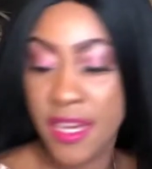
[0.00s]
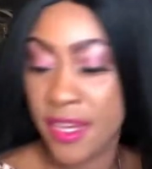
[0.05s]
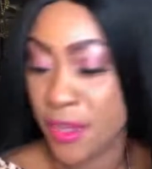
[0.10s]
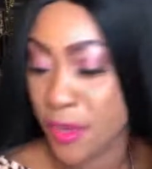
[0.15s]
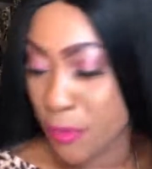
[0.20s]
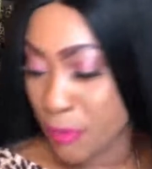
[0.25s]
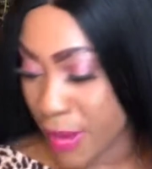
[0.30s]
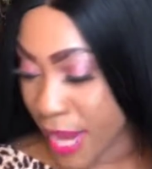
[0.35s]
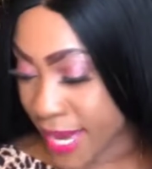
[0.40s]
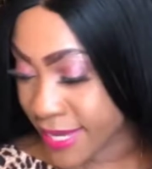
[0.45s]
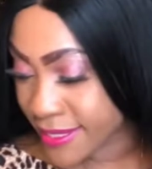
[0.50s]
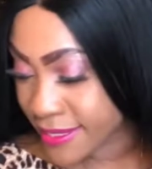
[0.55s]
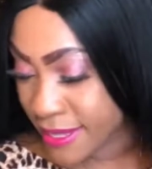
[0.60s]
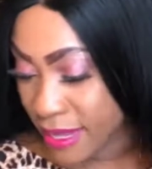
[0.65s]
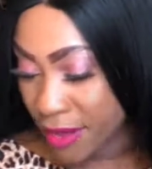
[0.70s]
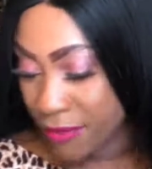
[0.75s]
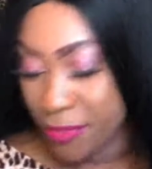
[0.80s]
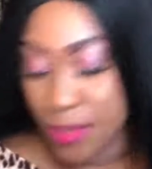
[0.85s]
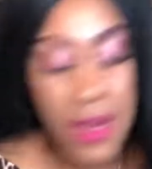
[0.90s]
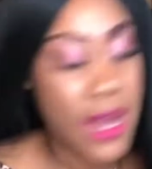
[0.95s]
You buy
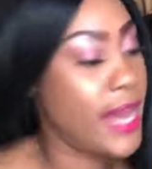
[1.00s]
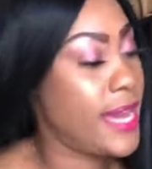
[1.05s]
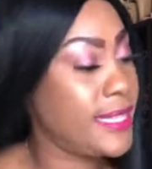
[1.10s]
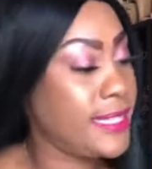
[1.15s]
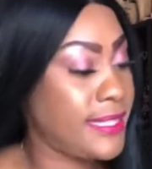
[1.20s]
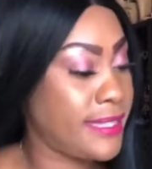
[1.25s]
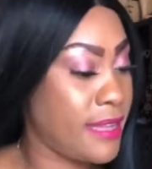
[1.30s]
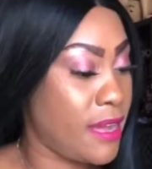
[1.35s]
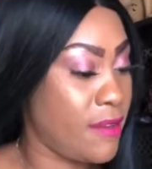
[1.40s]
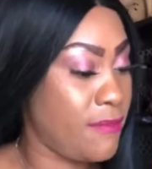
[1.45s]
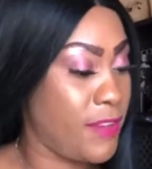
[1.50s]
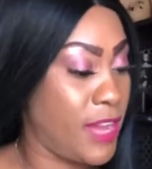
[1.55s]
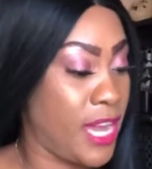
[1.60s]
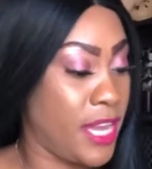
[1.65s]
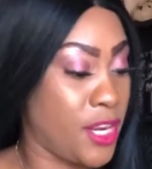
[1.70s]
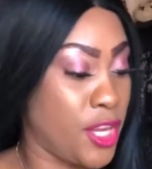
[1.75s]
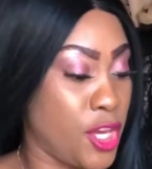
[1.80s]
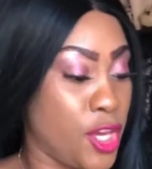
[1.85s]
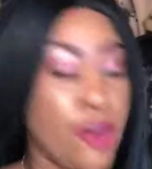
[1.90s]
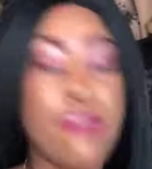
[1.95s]
stuff, you hide stuff,
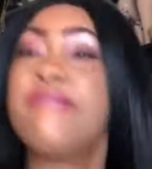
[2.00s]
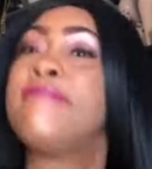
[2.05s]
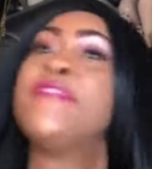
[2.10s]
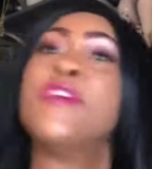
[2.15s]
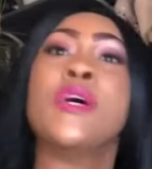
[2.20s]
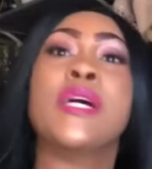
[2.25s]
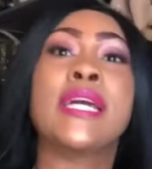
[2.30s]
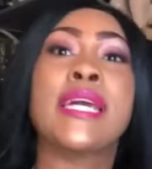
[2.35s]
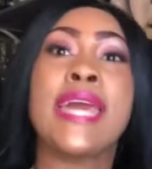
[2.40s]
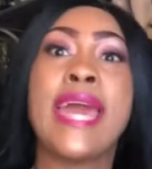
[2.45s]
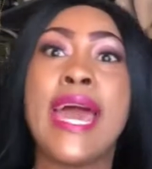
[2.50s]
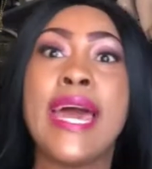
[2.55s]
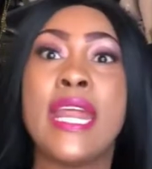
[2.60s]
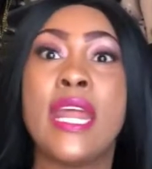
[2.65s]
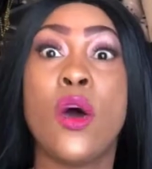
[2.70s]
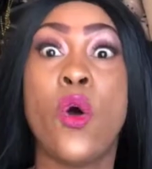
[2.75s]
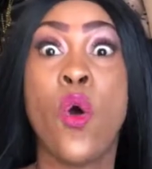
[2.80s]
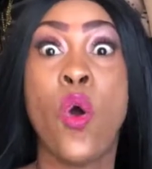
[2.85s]
and you forget